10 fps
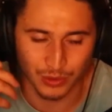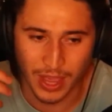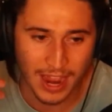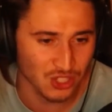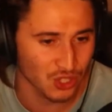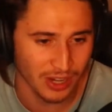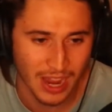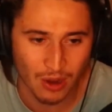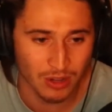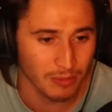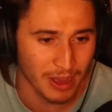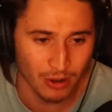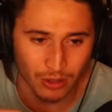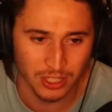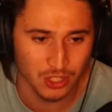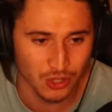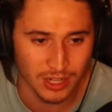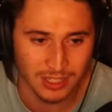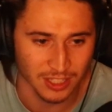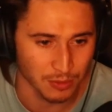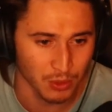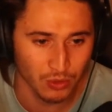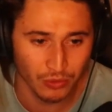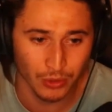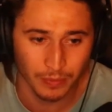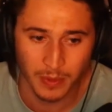ask your accountant about all these tricks. It's beautiful.